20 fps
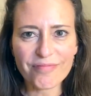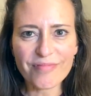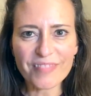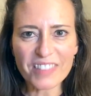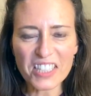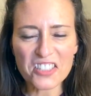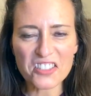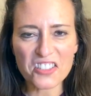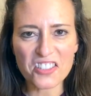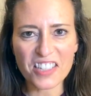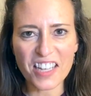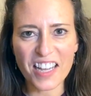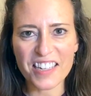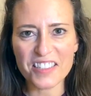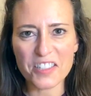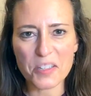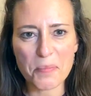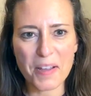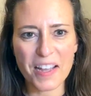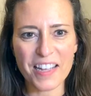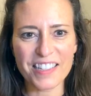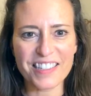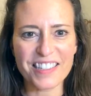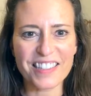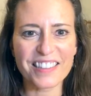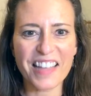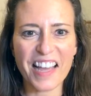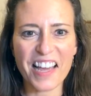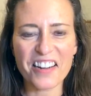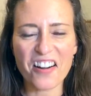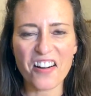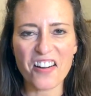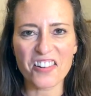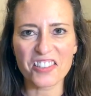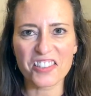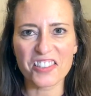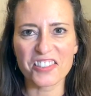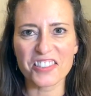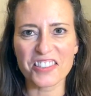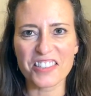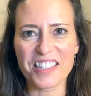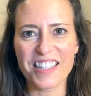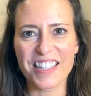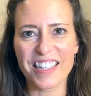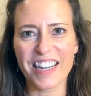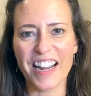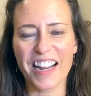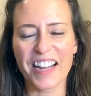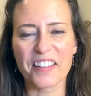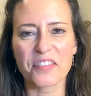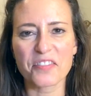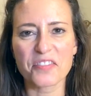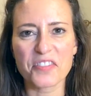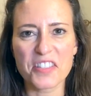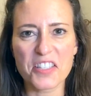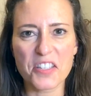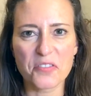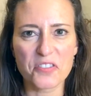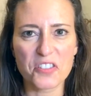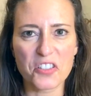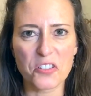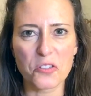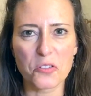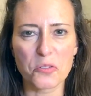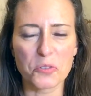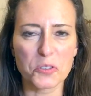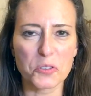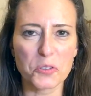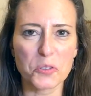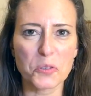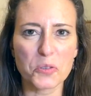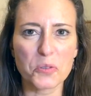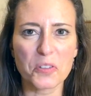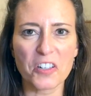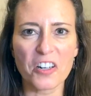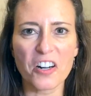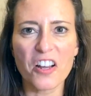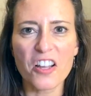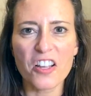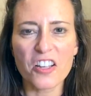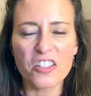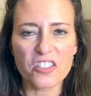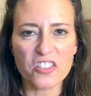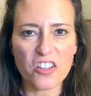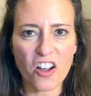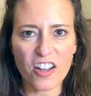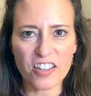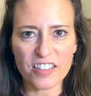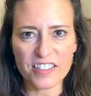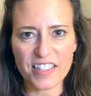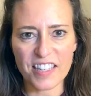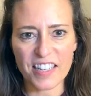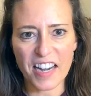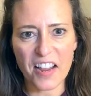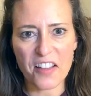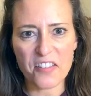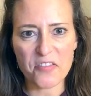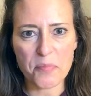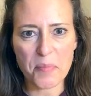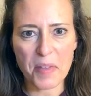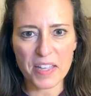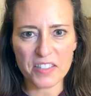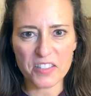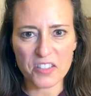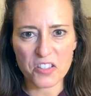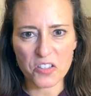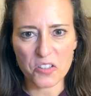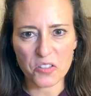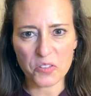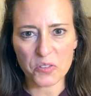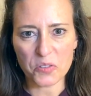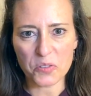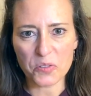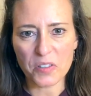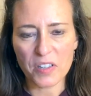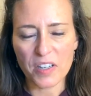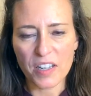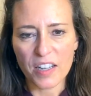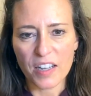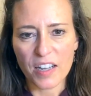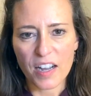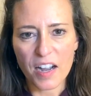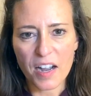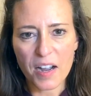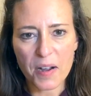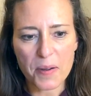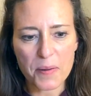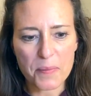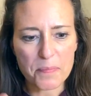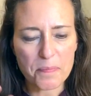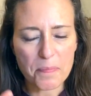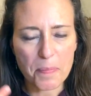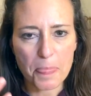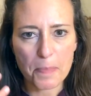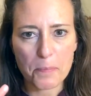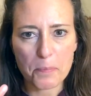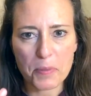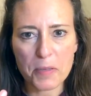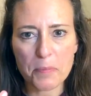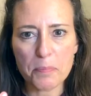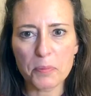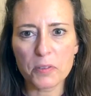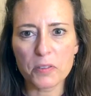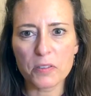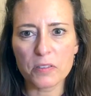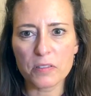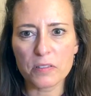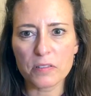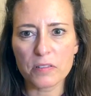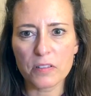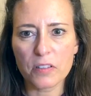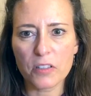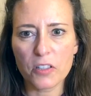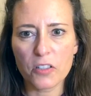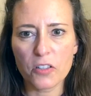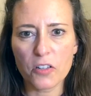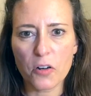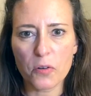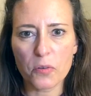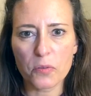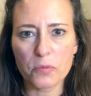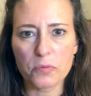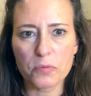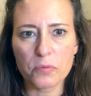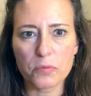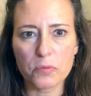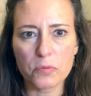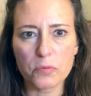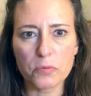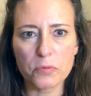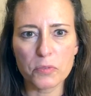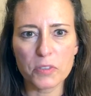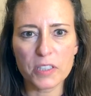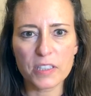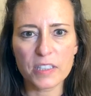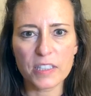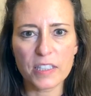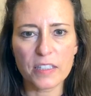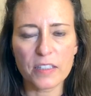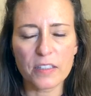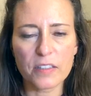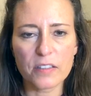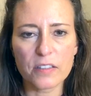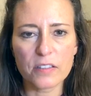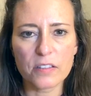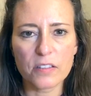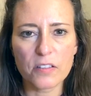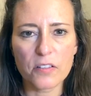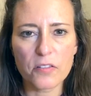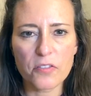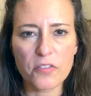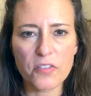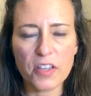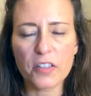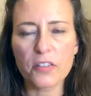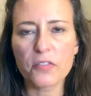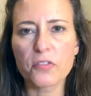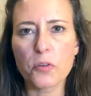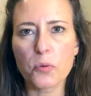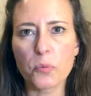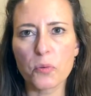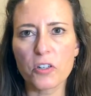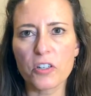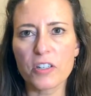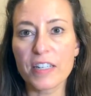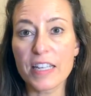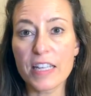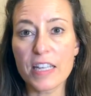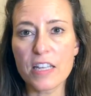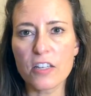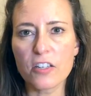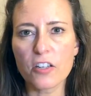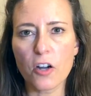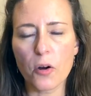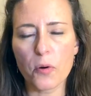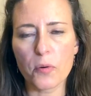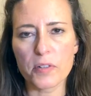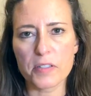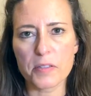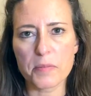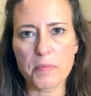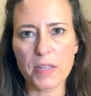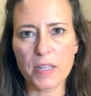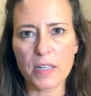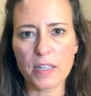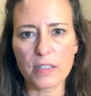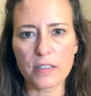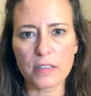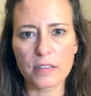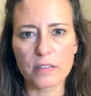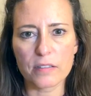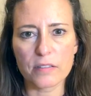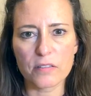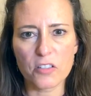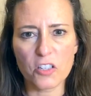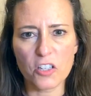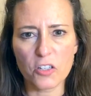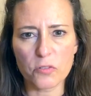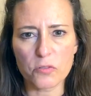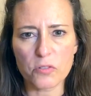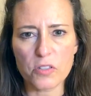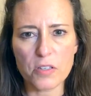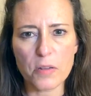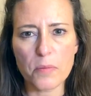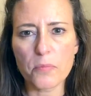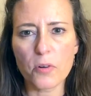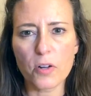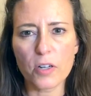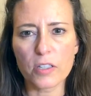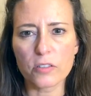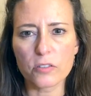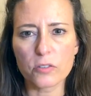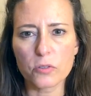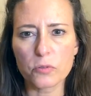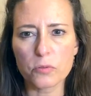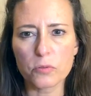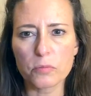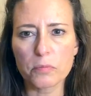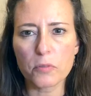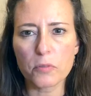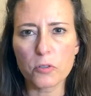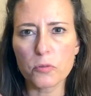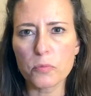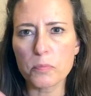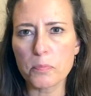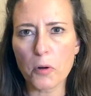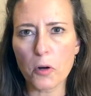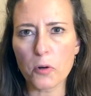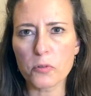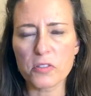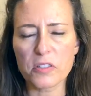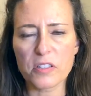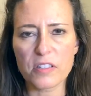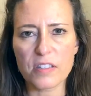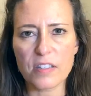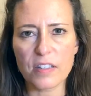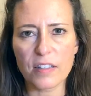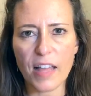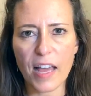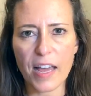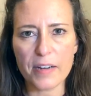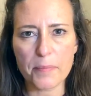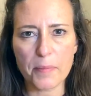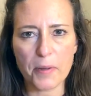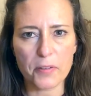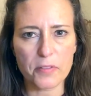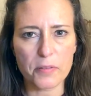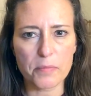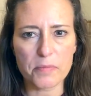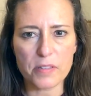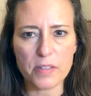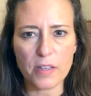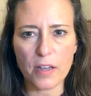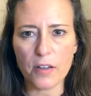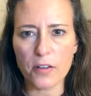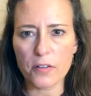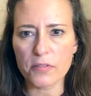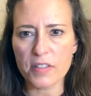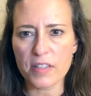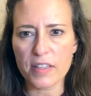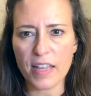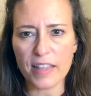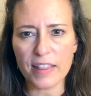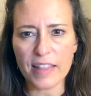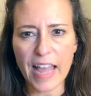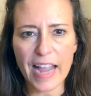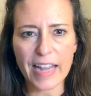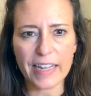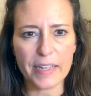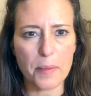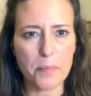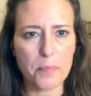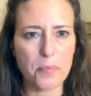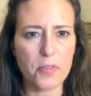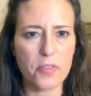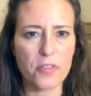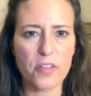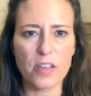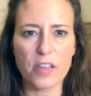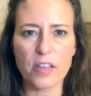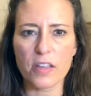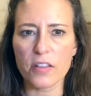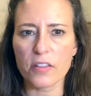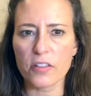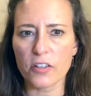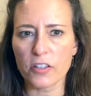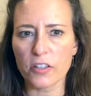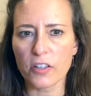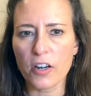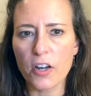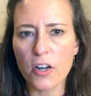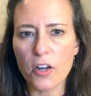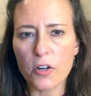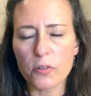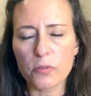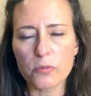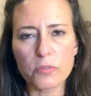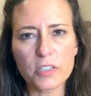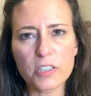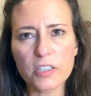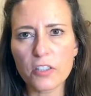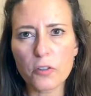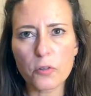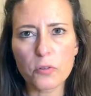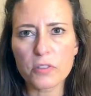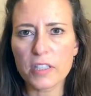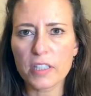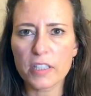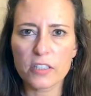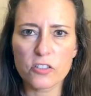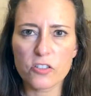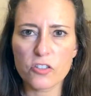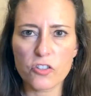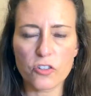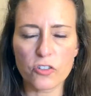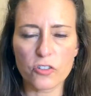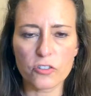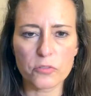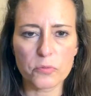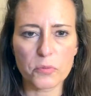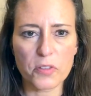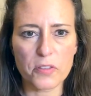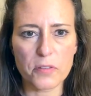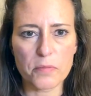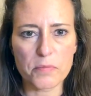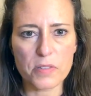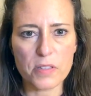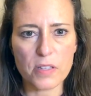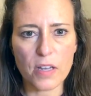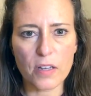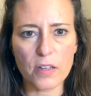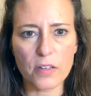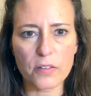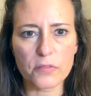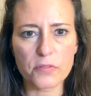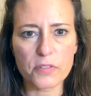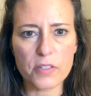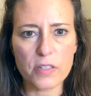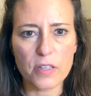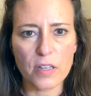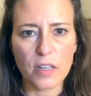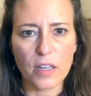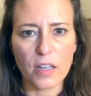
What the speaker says: It just kind of depends. A lot of articles that I've sifted through, or talks that I've been to, people, really think of the word ego as meaning, someone who boasts a lot about themselves and they lack empathy. They're really only concerned with themselves.